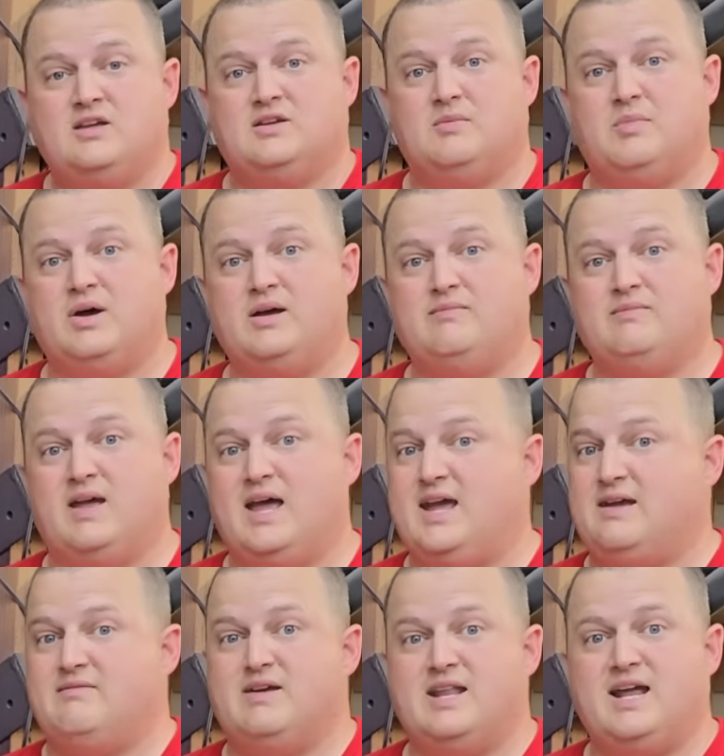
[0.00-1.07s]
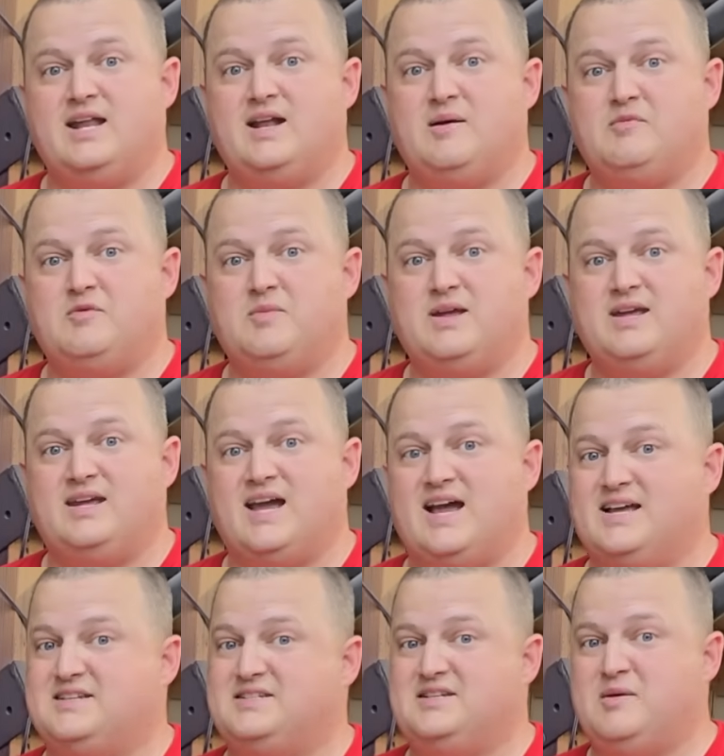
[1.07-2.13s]
But hey, it ain't up to me,
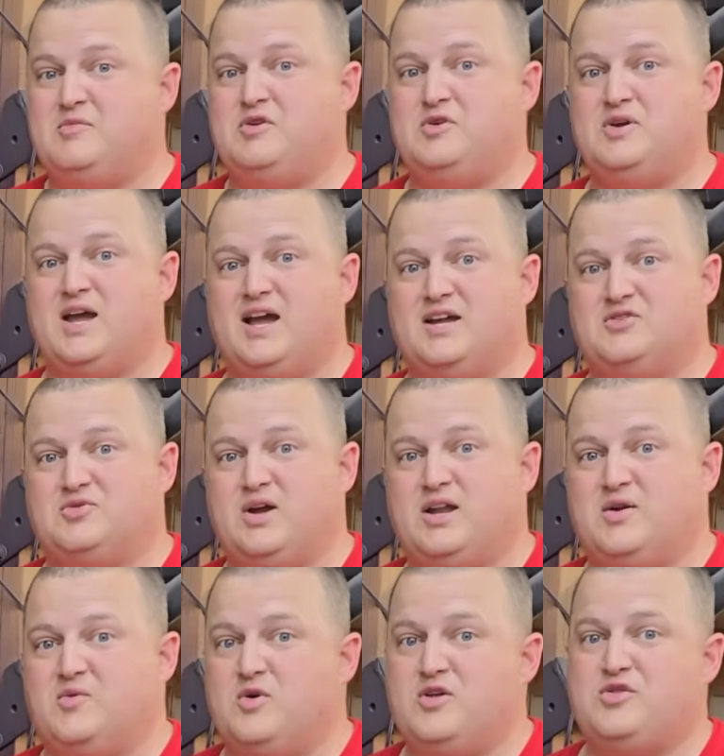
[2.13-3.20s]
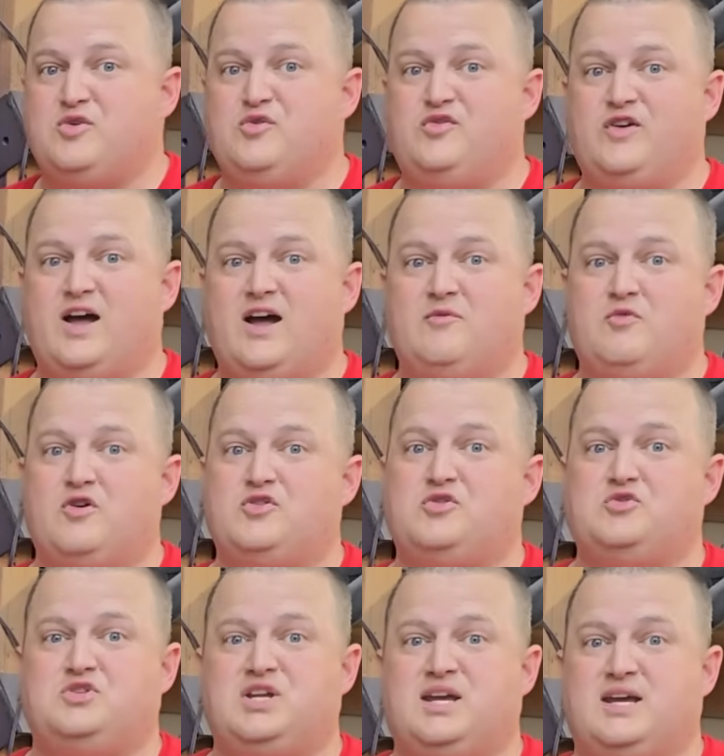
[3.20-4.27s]
guys. It's up to you guys. Rate it 1 through 5, 1
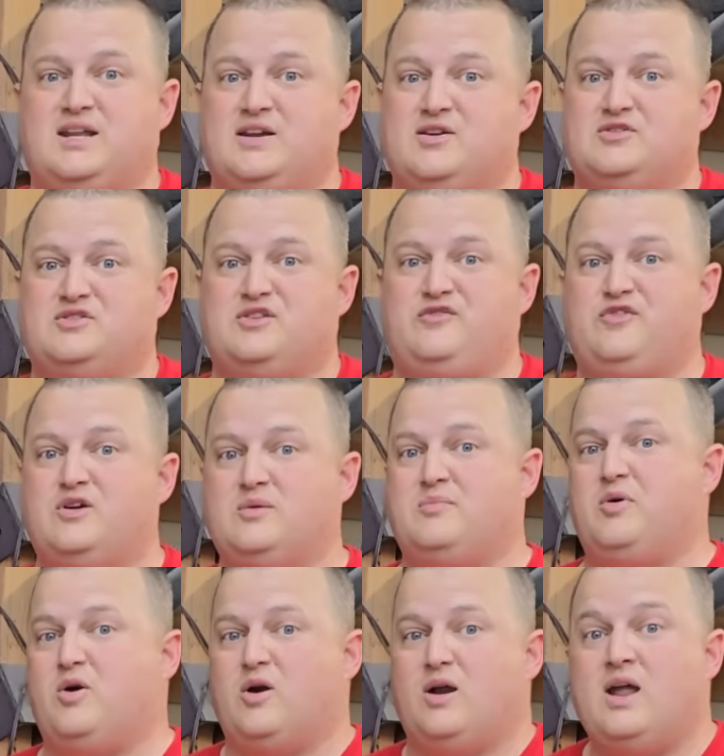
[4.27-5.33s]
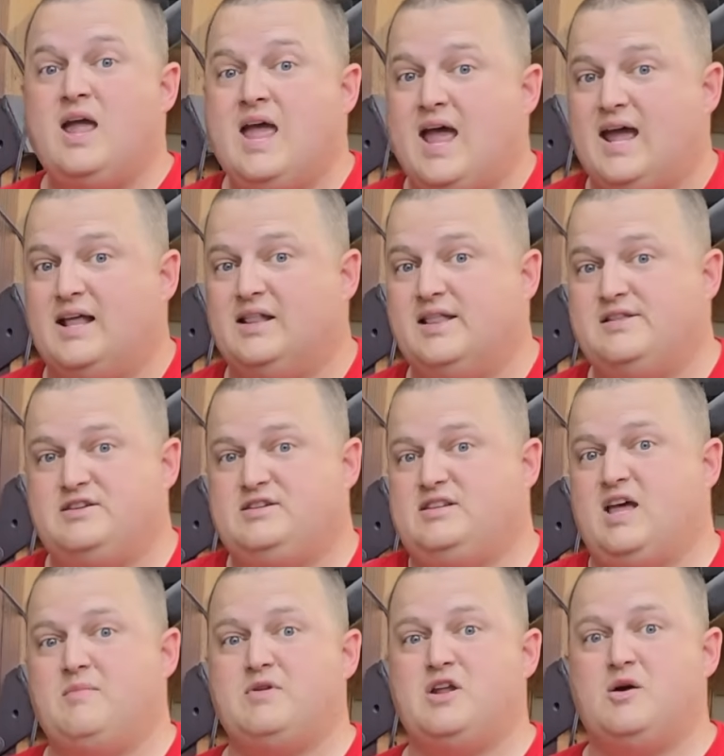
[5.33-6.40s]
through 10. Here's the fun part. And just
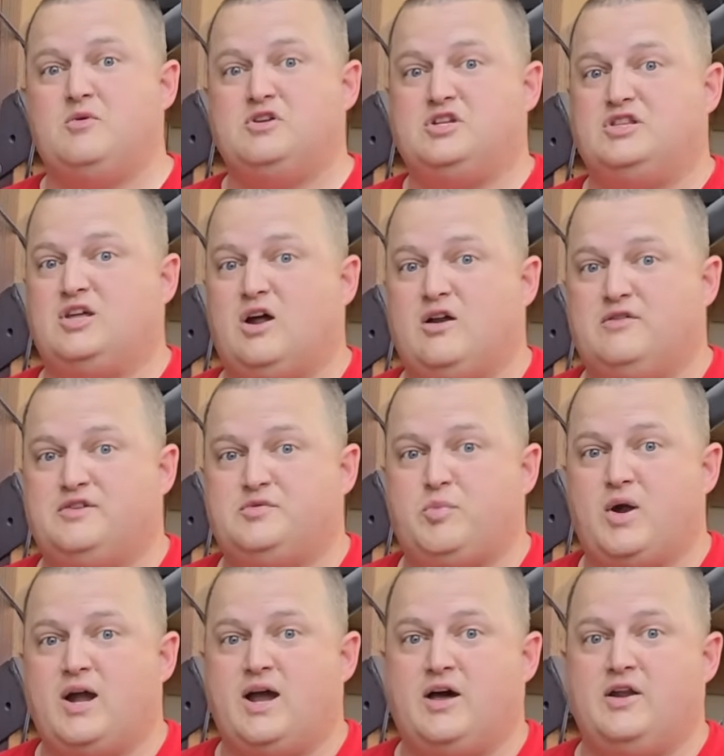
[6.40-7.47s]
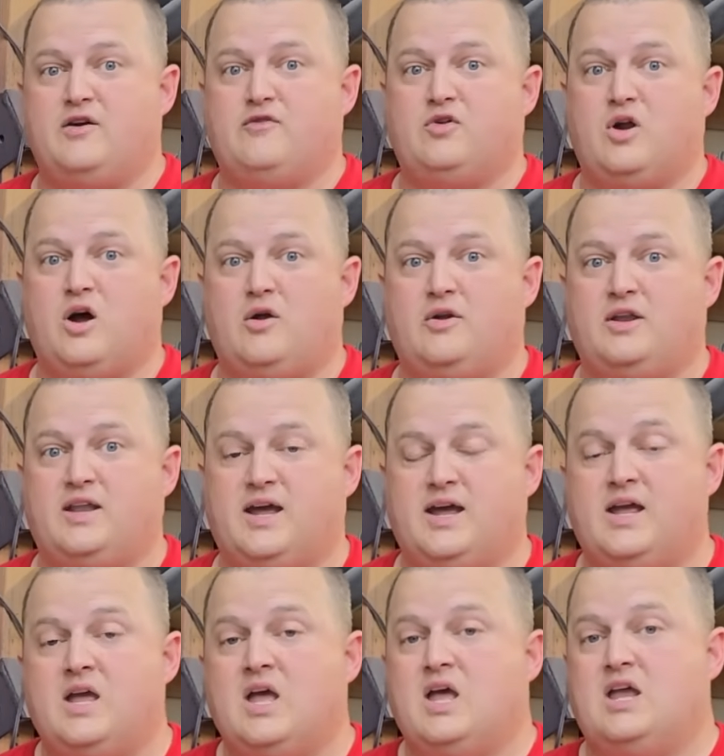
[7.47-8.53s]
let me know what you thought of the spray out overall
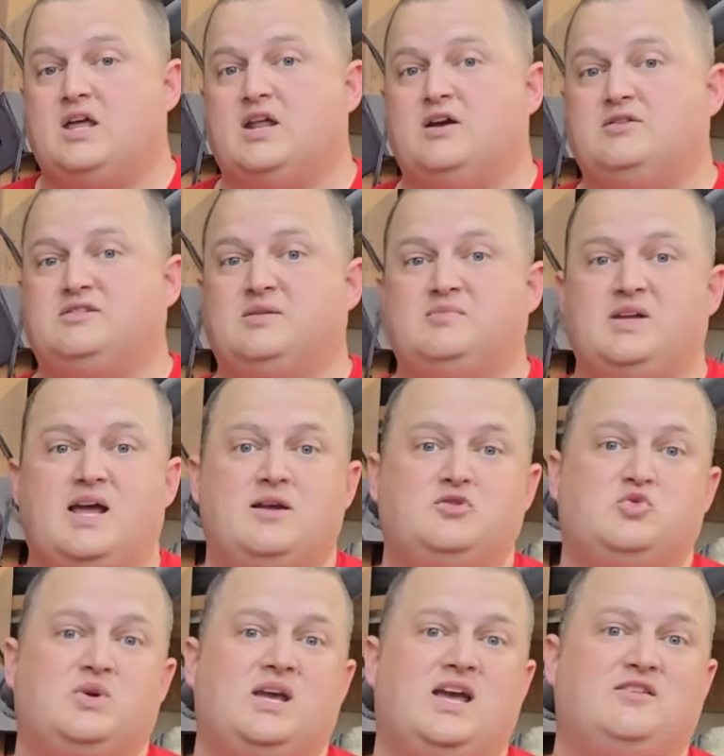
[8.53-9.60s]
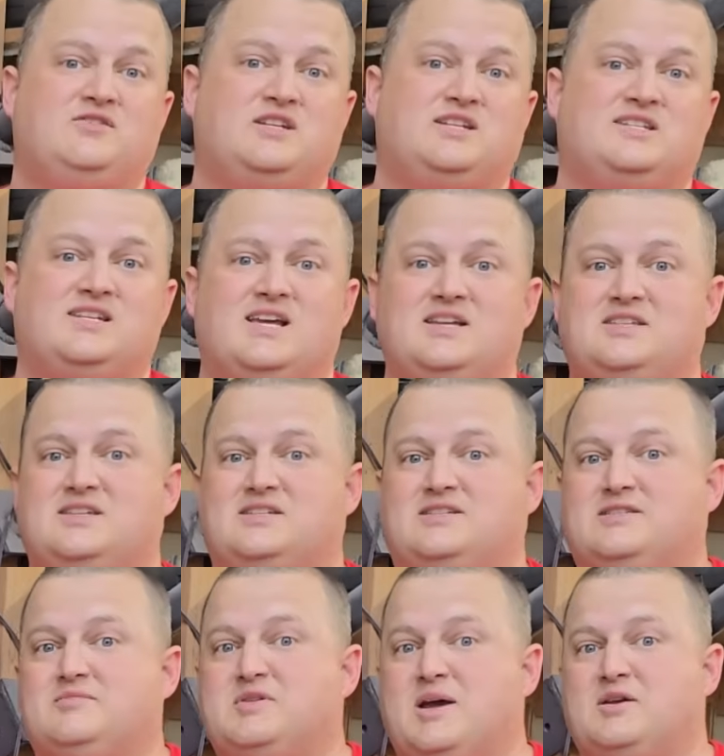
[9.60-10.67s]
today. You know, sometimes we have successes,
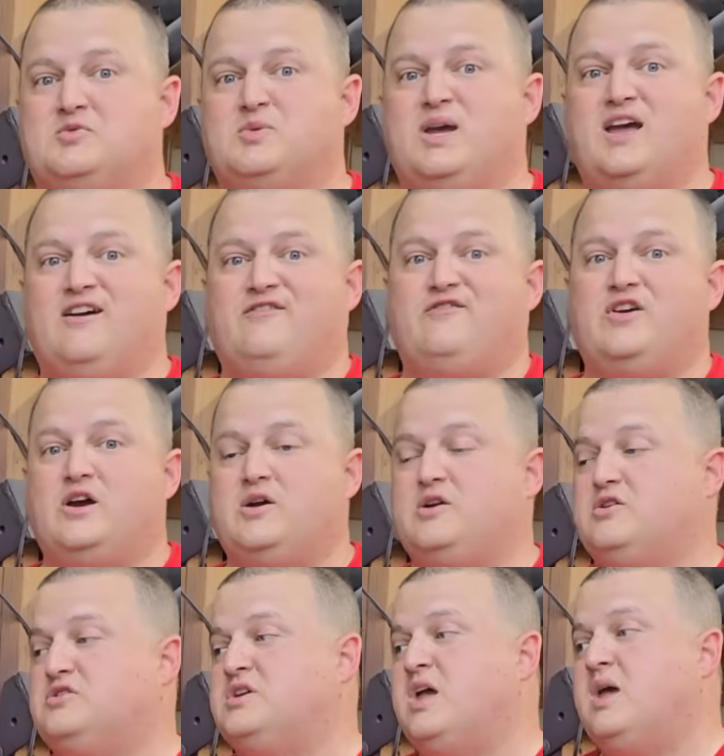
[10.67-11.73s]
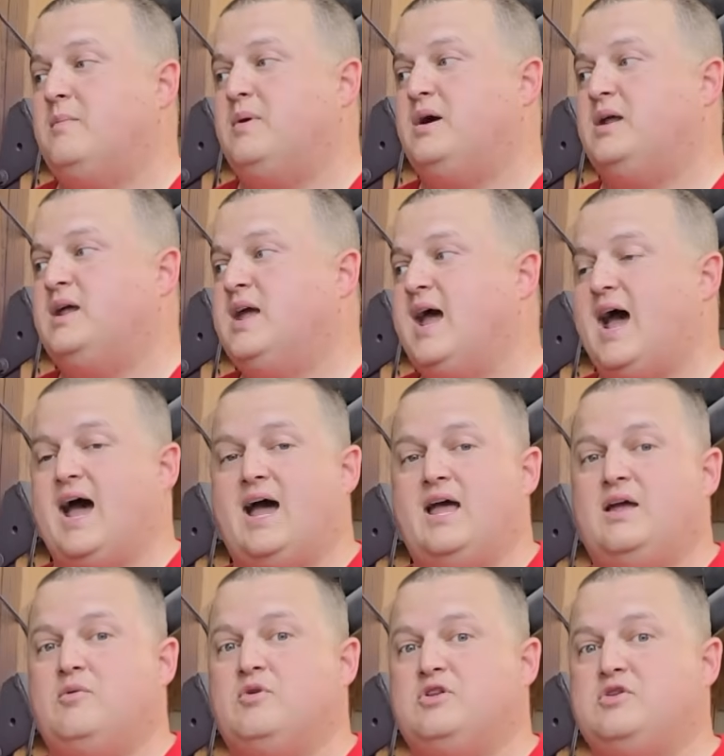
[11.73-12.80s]
sometimes we have failures. But
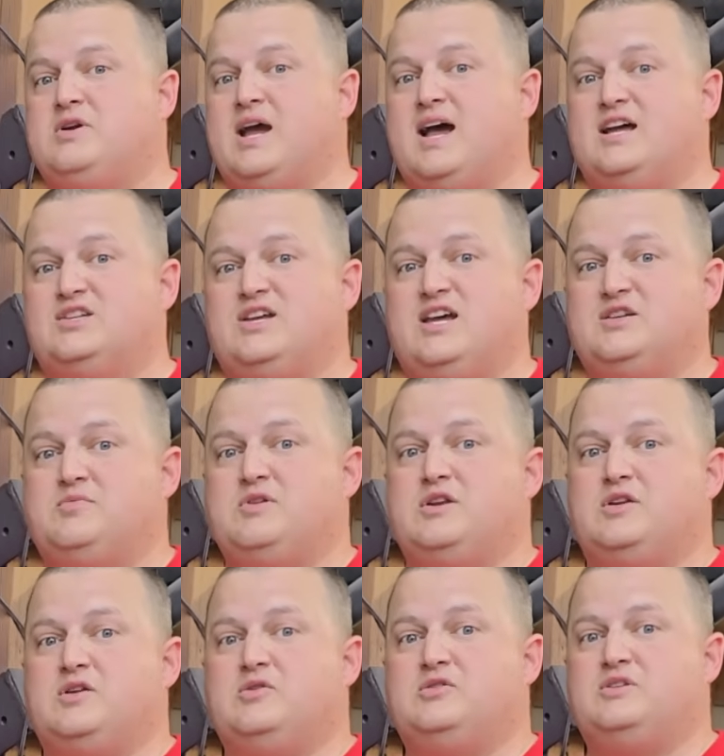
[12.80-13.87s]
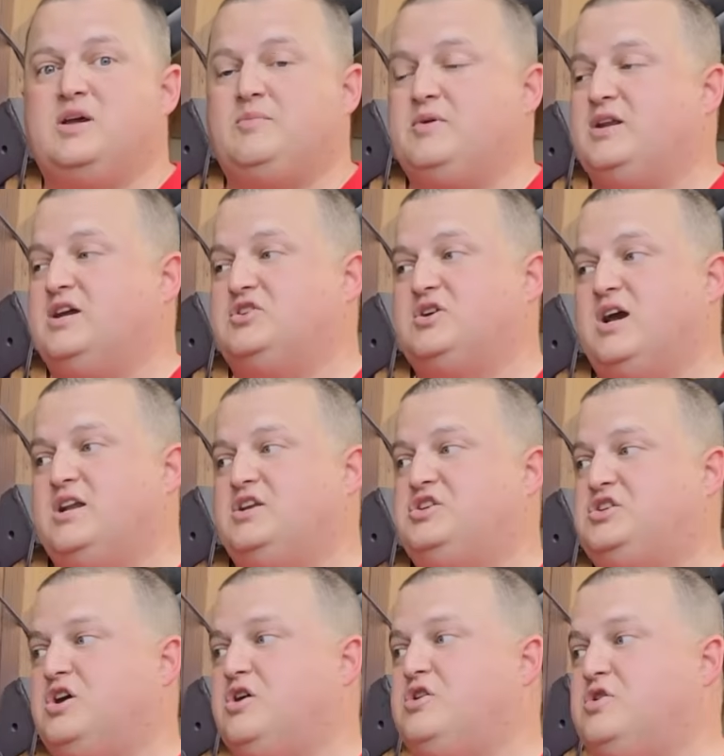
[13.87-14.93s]
when you guys ask me to do something, I try to
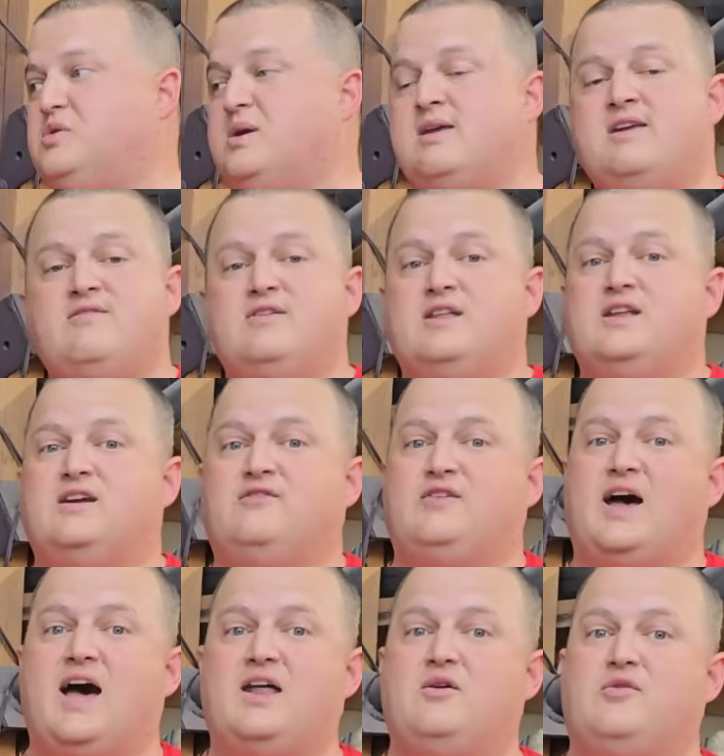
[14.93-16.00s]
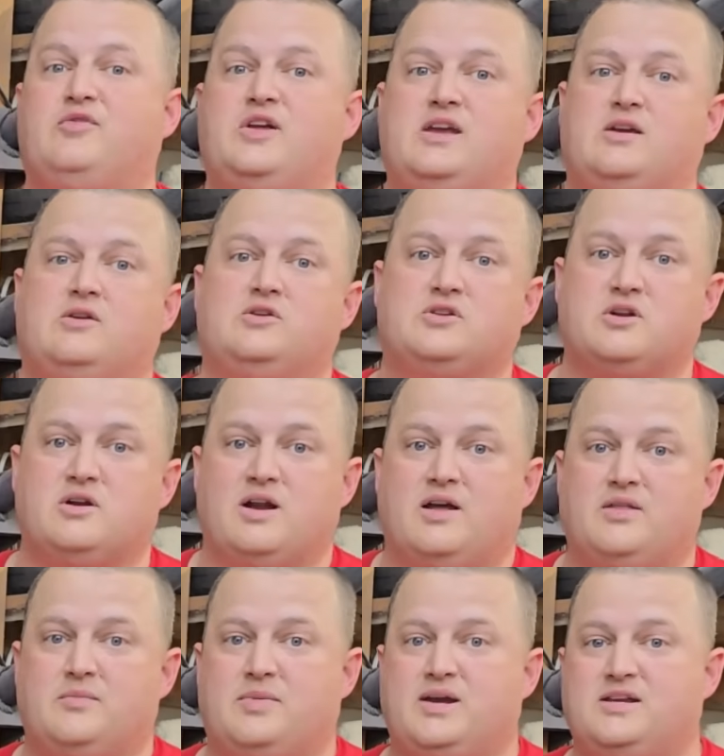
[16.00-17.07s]
show you, even if I don't think it'll turn
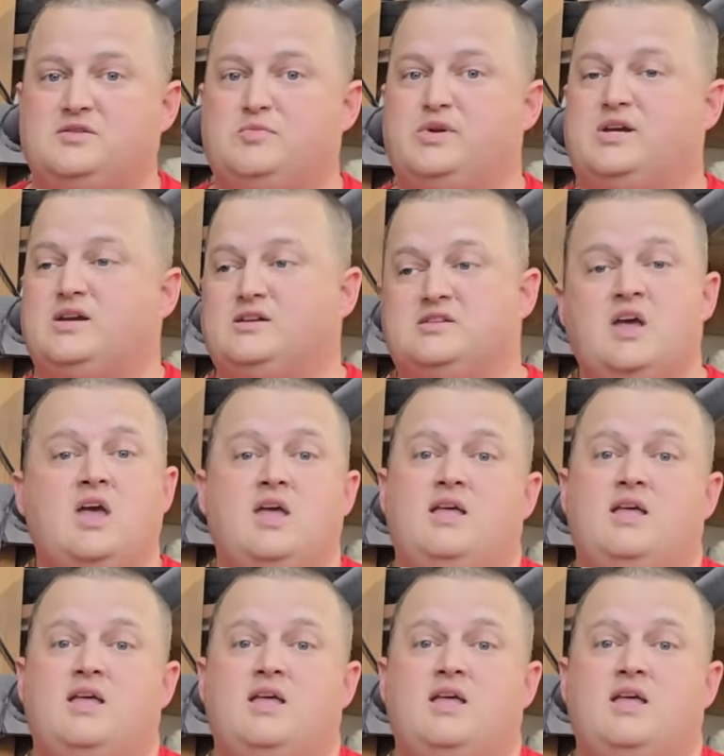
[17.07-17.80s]
out the best, because